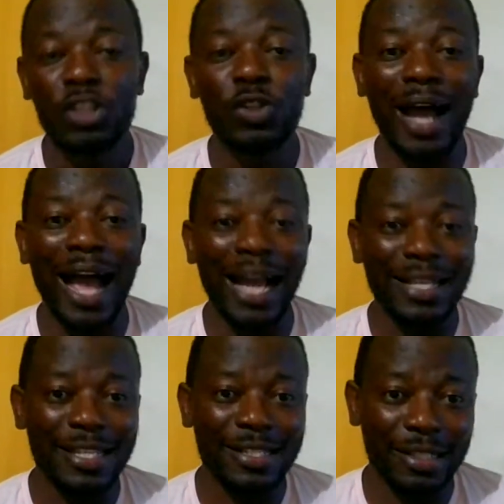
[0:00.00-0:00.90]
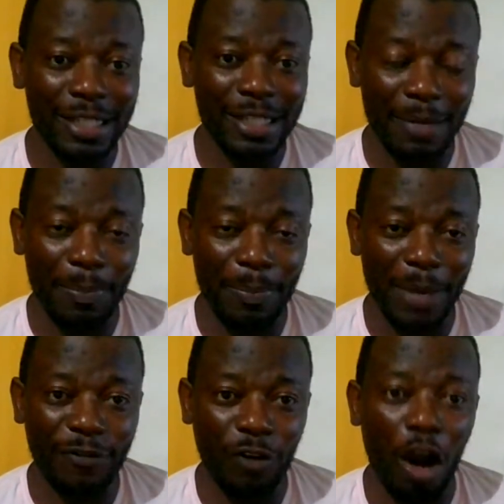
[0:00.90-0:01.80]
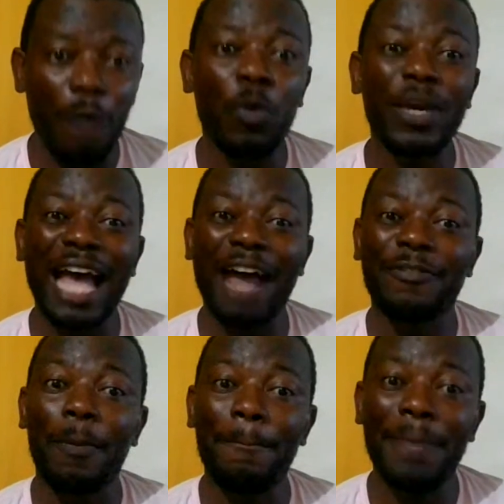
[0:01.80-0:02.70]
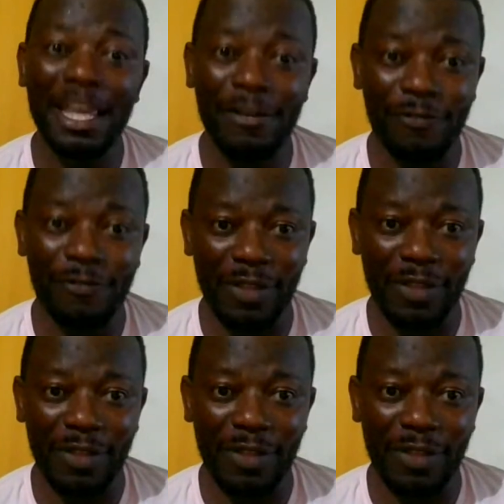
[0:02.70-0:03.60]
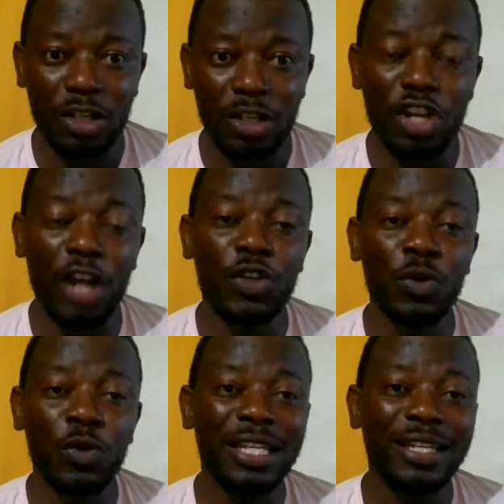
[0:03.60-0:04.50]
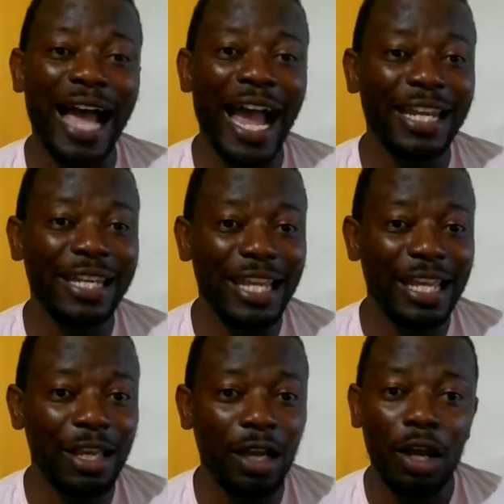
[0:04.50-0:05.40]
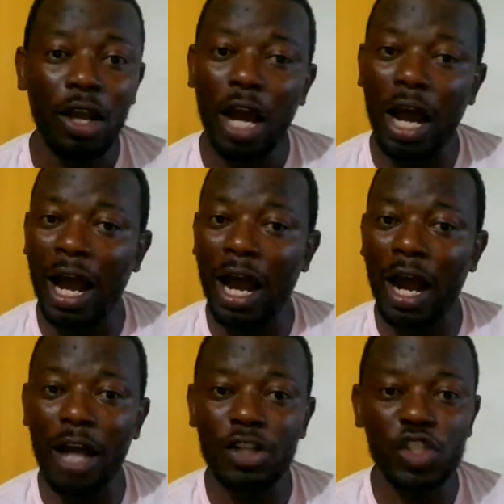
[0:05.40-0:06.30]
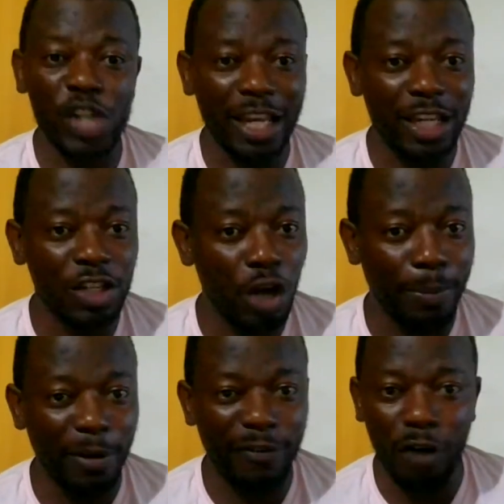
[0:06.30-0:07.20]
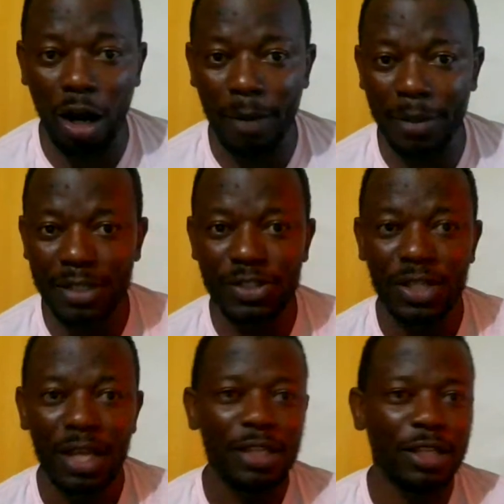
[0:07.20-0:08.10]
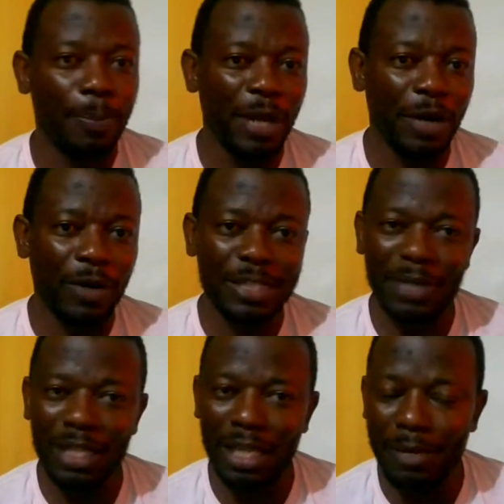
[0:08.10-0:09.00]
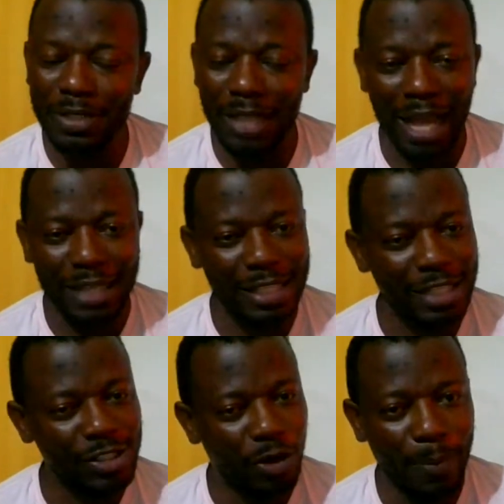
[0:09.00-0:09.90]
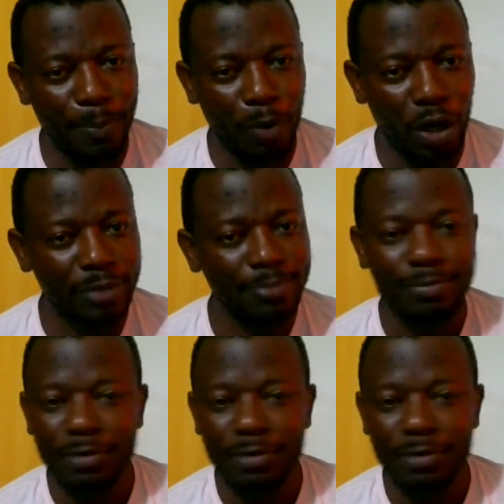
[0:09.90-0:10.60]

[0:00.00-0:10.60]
To access the Teachable platform, we have to pay for that. Your unique ID, tracking your performance, your parents being able to access your report,